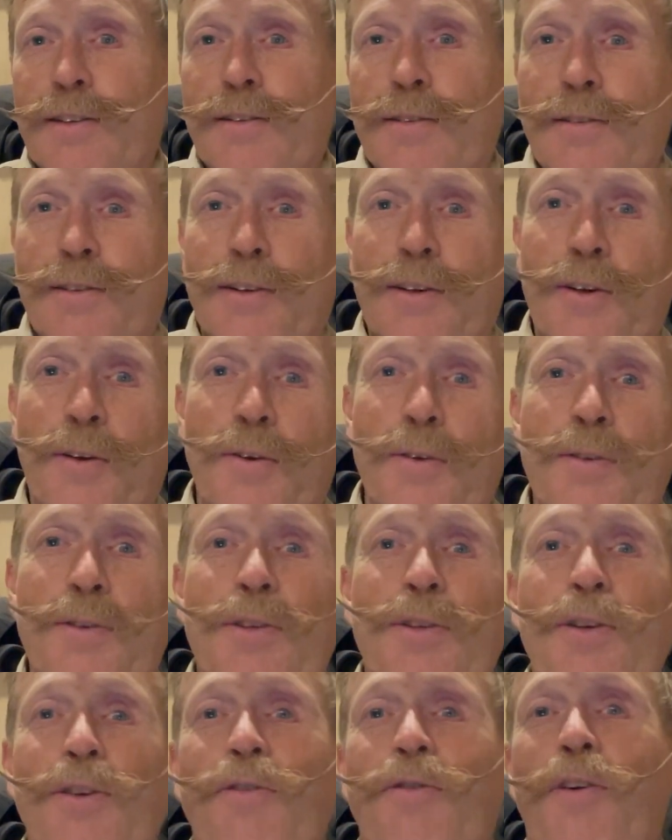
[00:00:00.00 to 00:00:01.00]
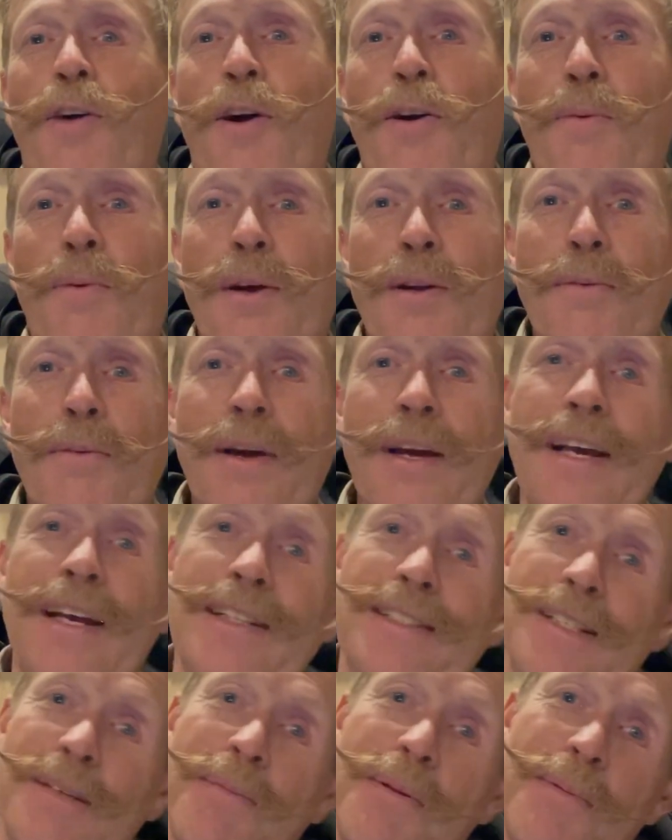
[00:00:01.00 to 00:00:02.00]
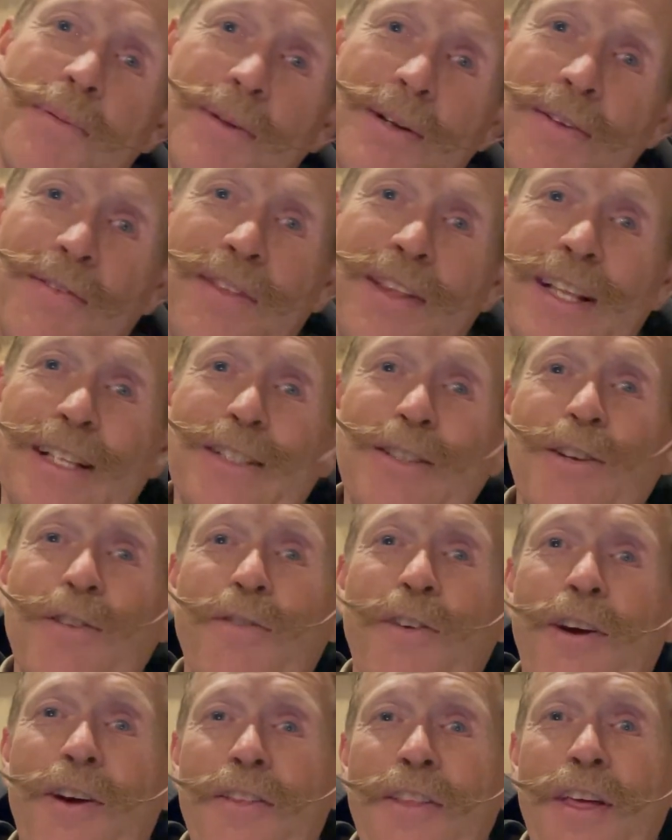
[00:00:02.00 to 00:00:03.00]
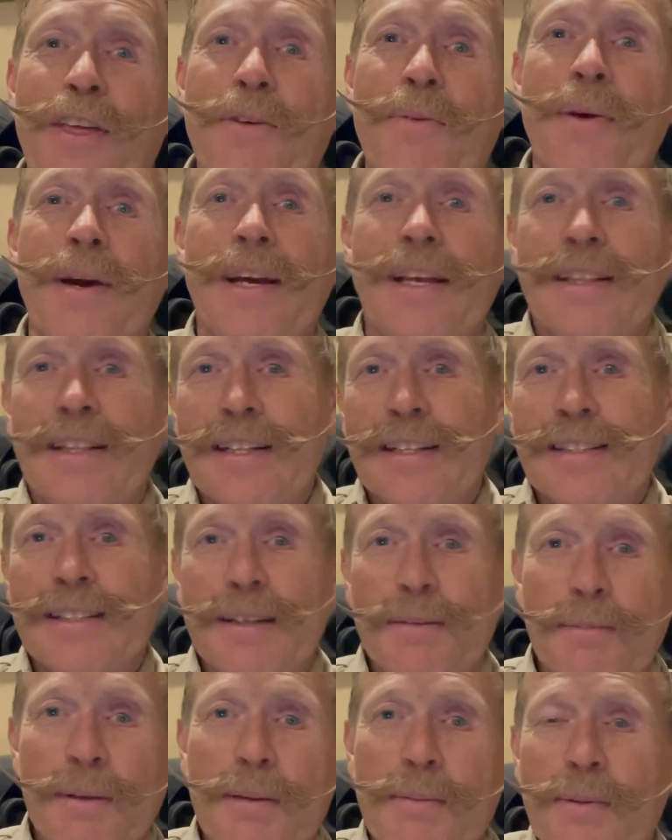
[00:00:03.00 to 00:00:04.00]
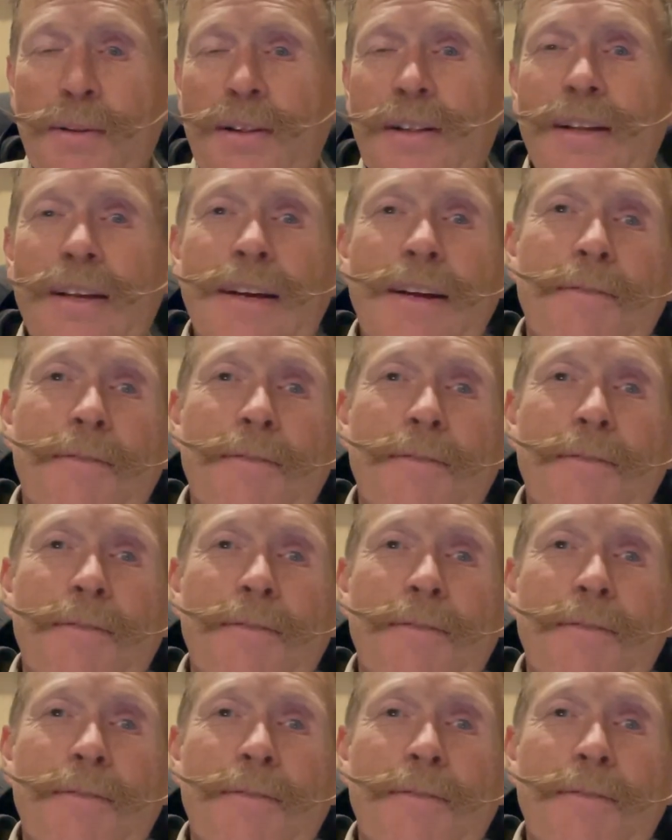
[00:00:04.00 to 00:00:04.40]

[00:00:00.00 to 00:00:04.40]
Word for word: you know, too far one way, and some people are going to think it's too far in the other way, and then some people,